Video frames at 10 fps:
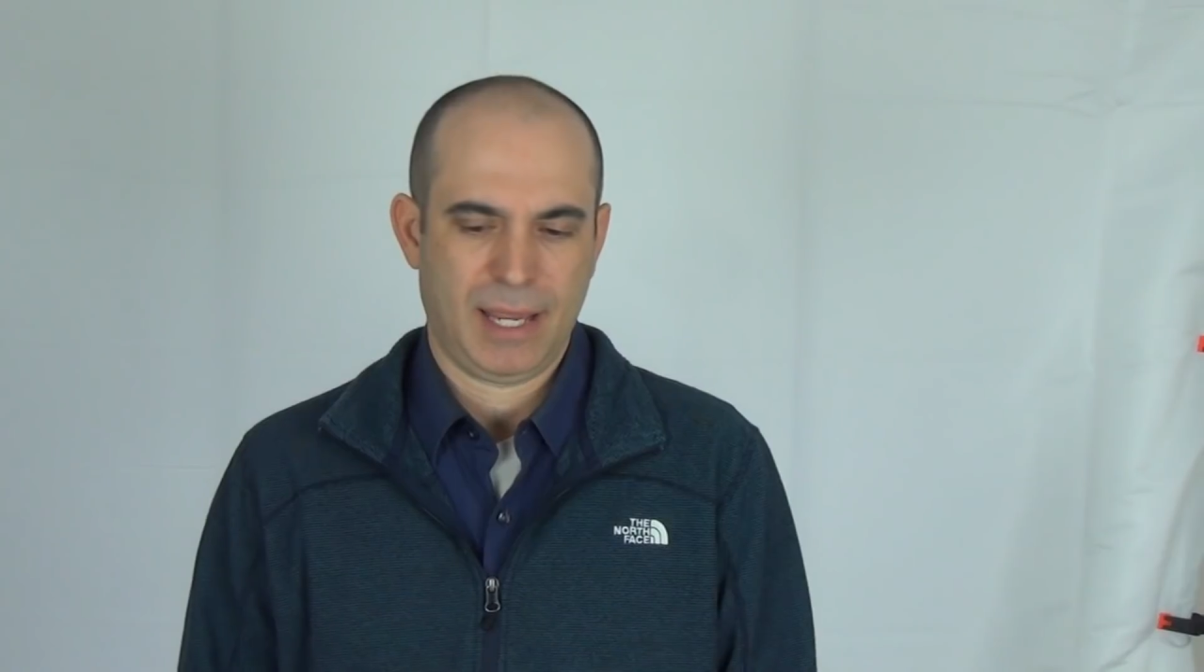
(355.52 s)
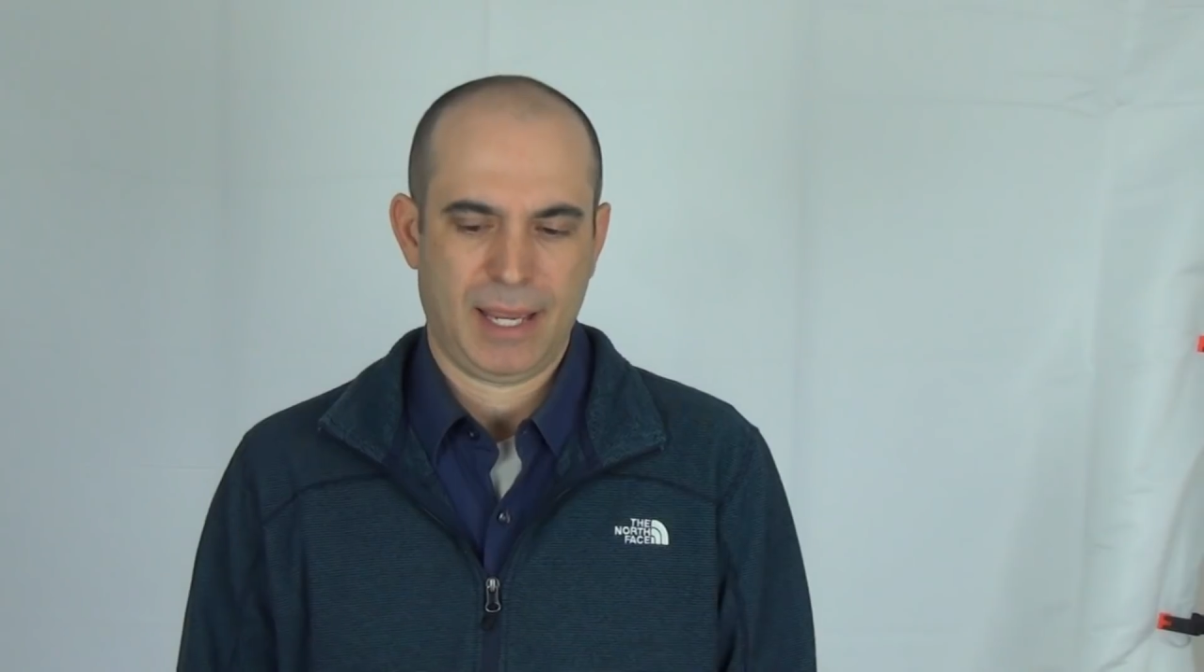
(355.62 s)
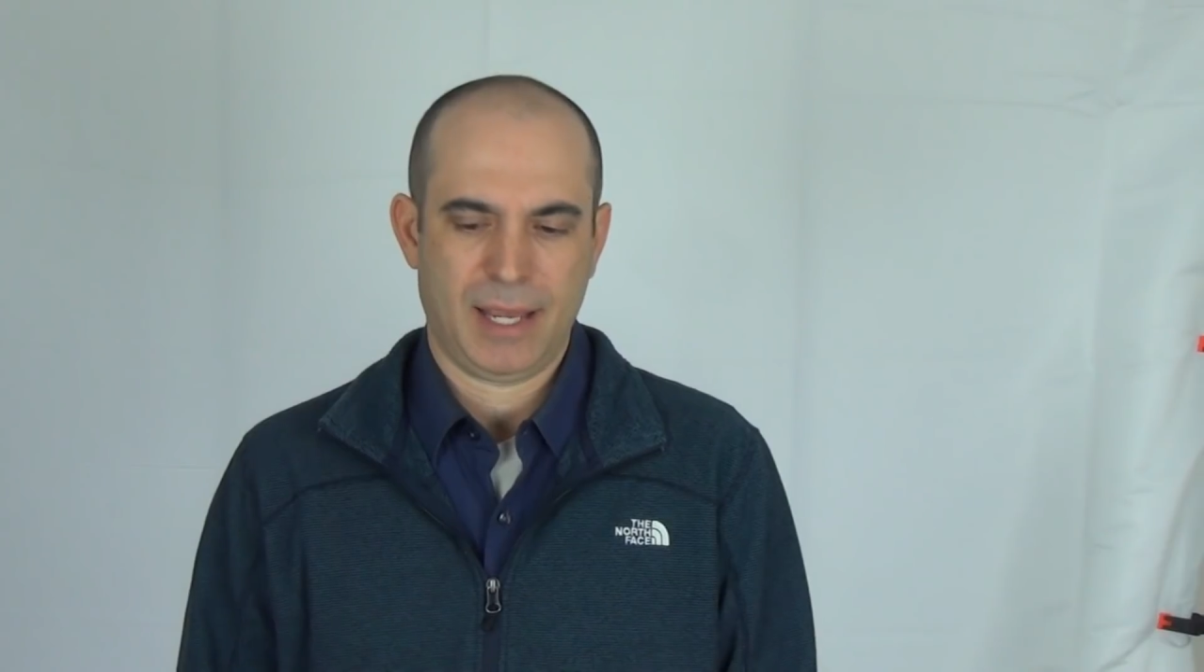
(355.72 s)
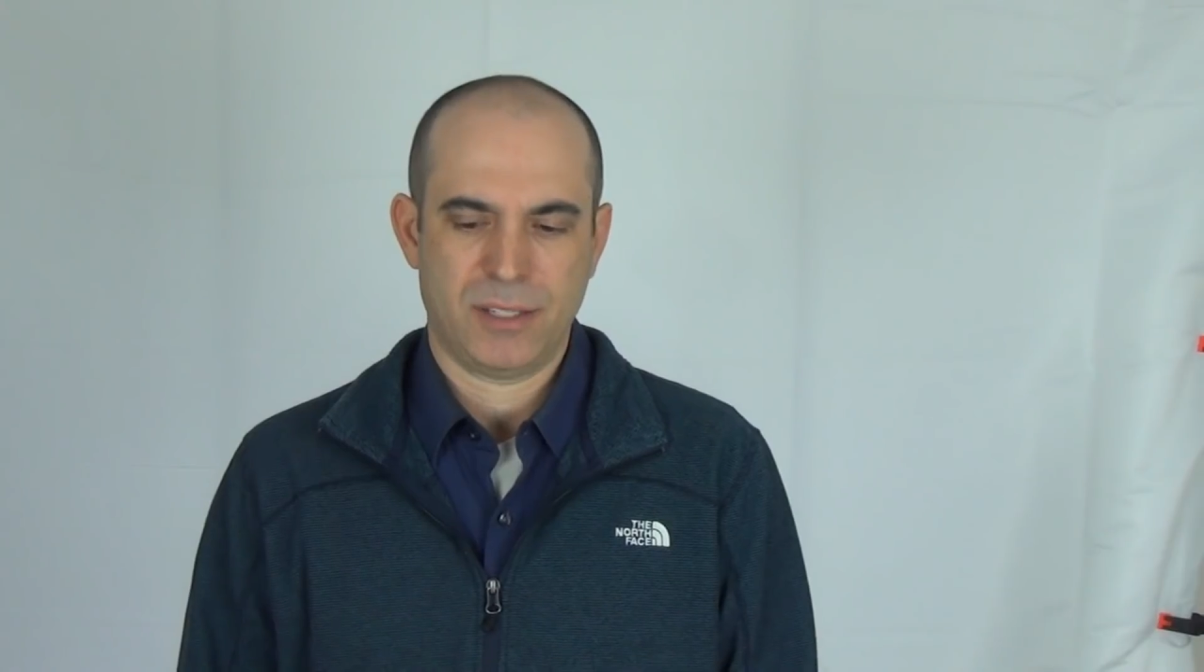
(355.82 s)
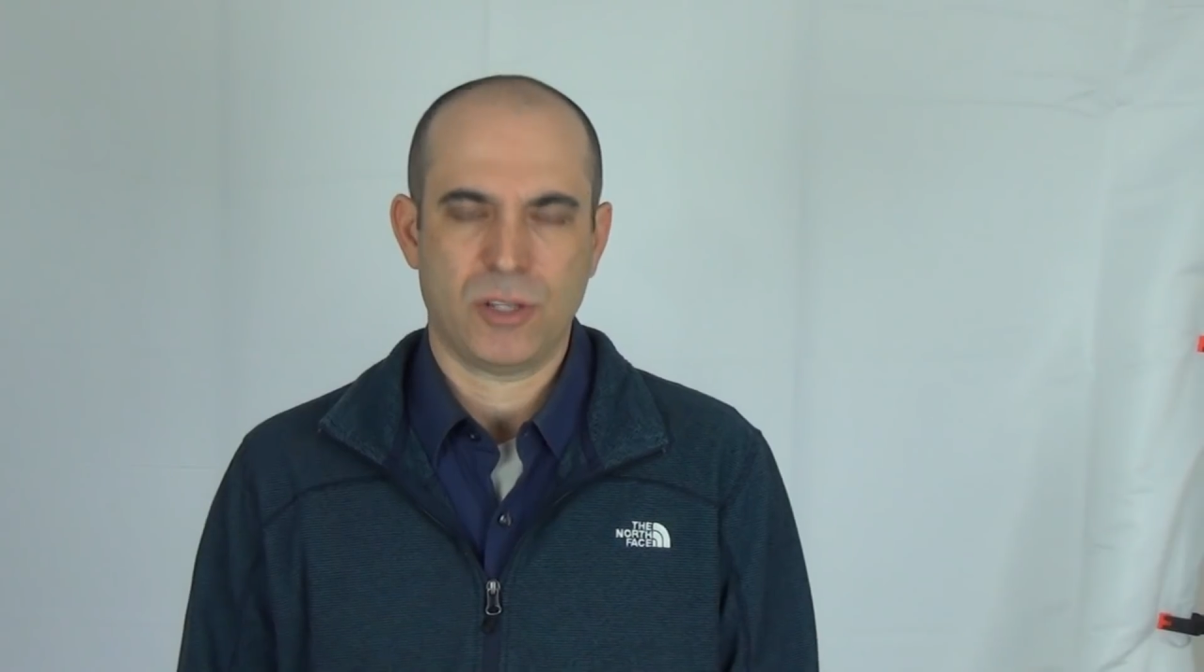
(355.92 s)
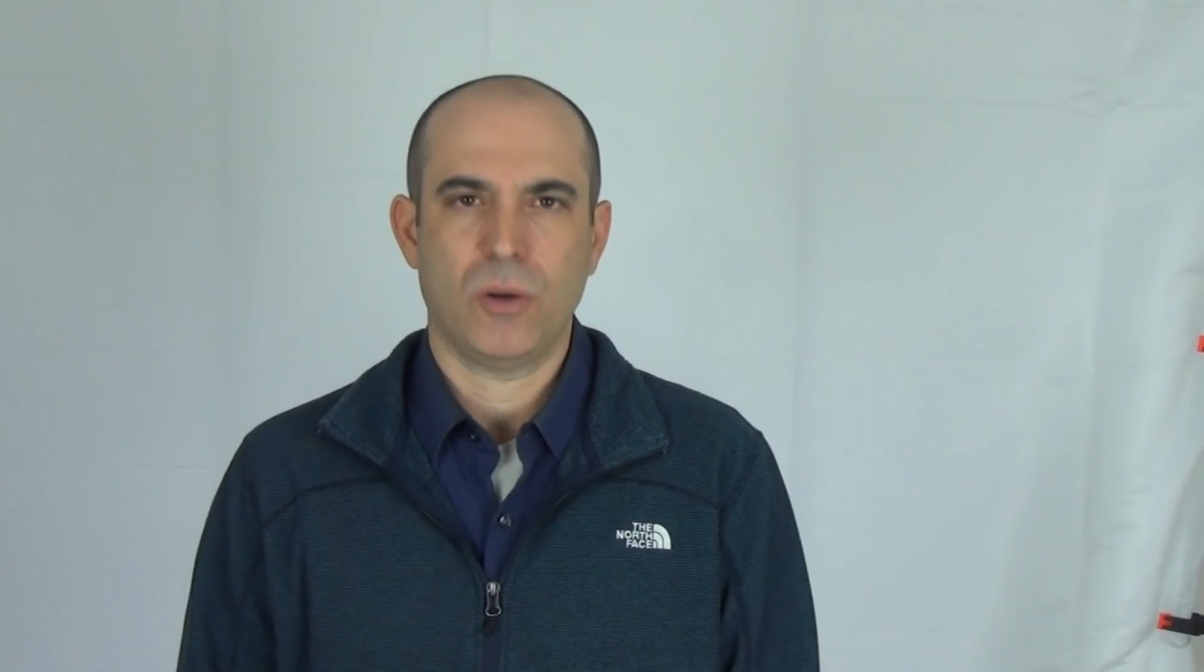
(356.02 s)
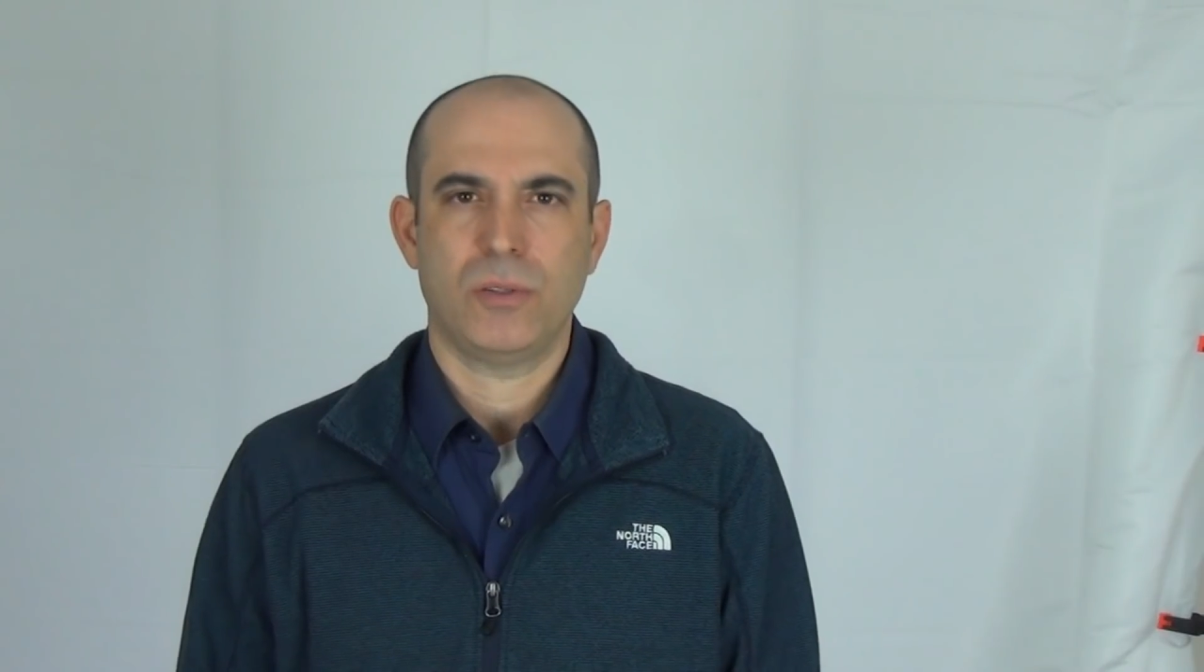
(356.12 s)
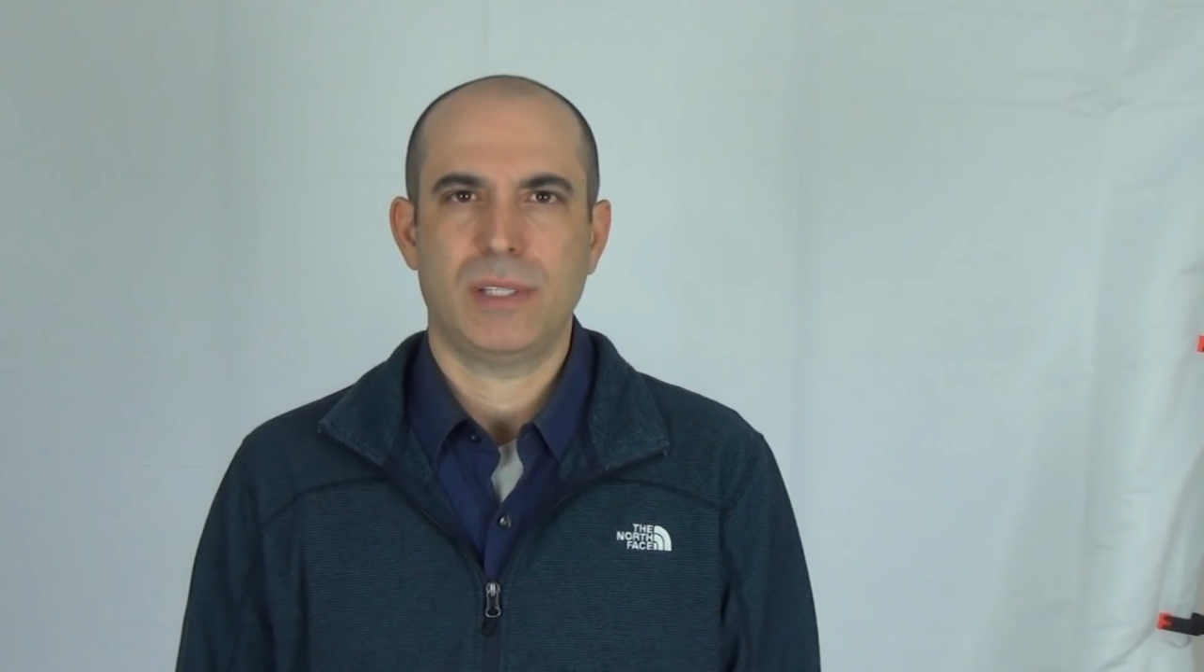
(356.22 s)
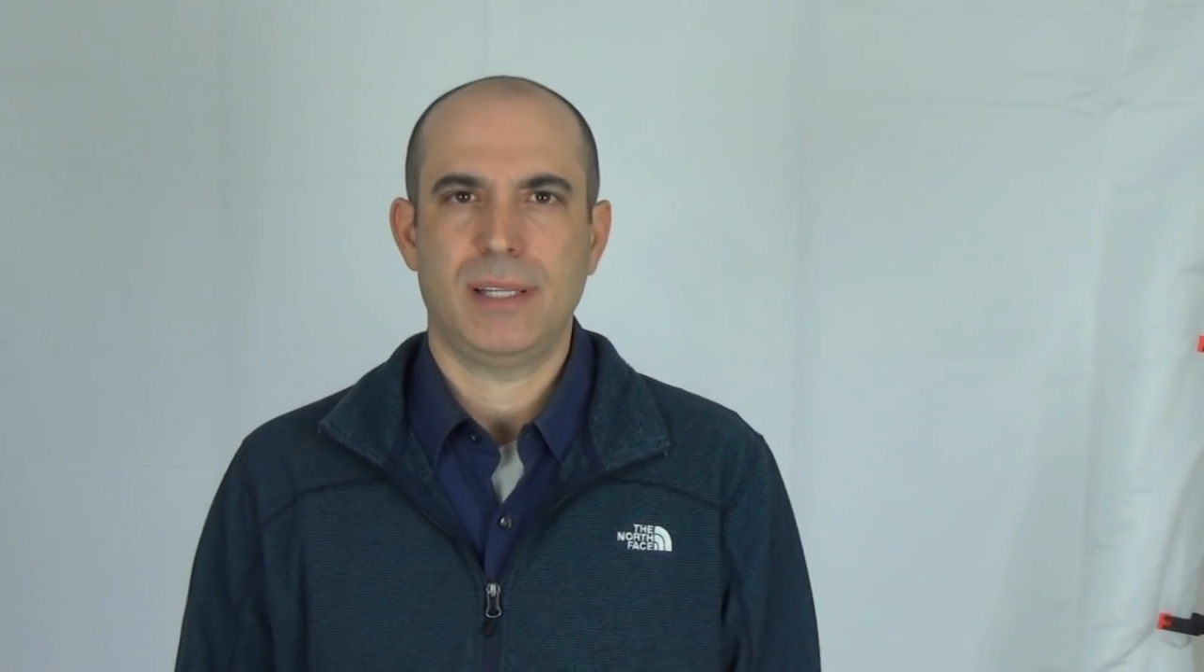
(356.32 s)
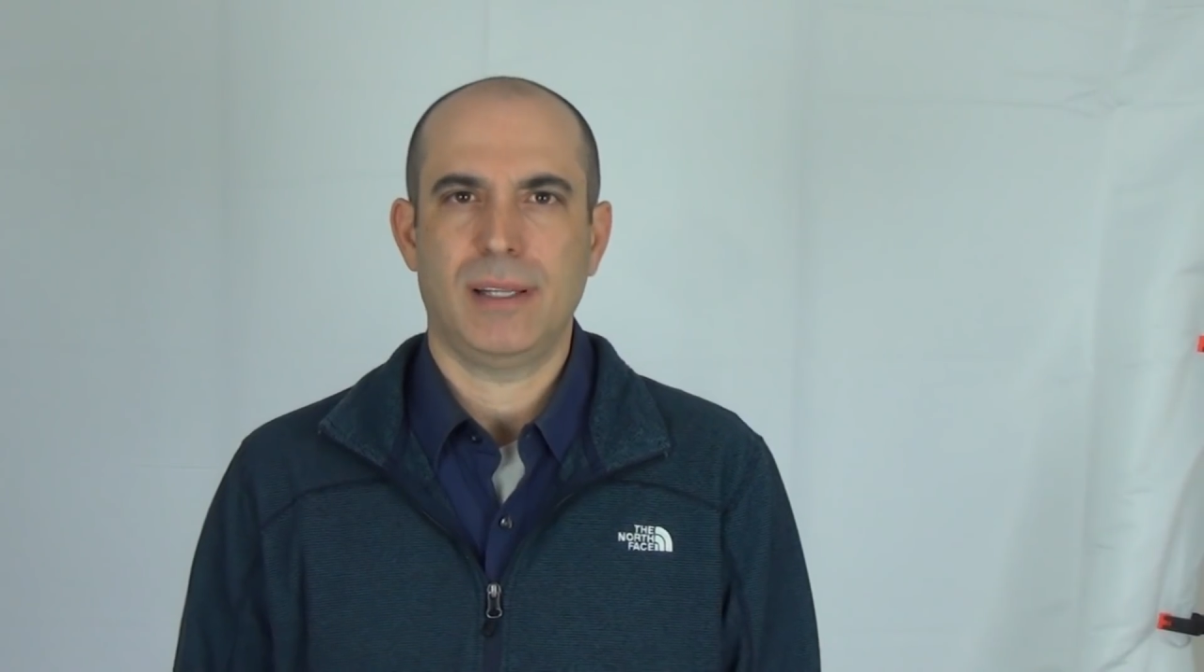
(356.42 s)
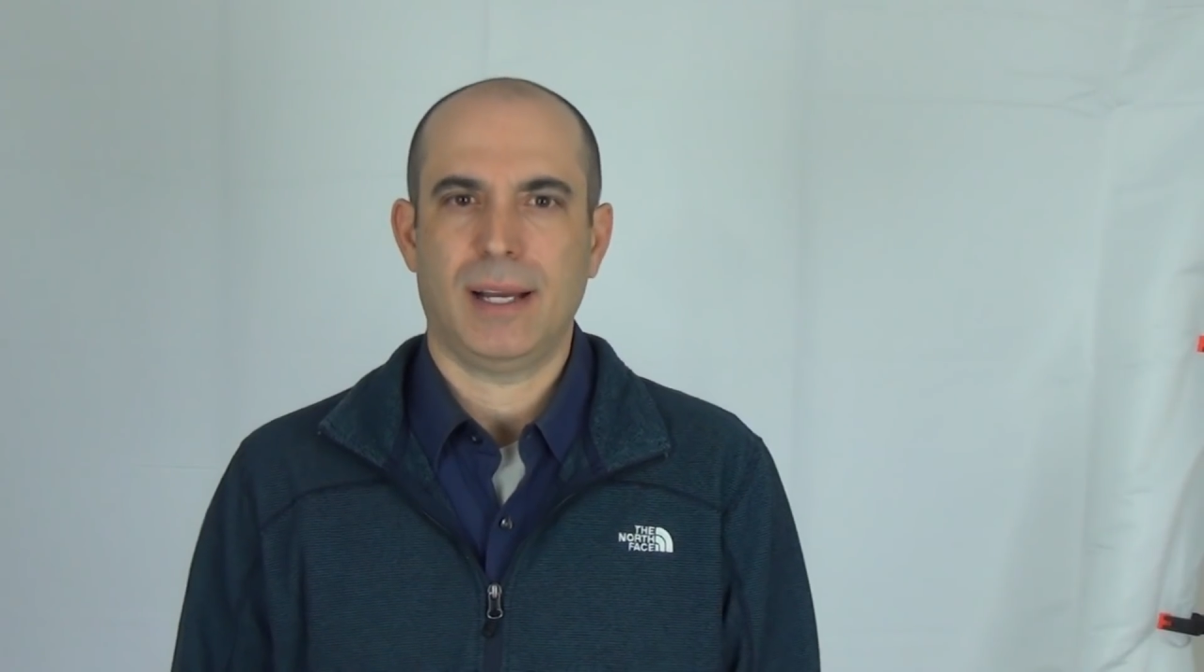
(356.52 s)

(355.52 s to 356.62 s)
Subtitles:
And so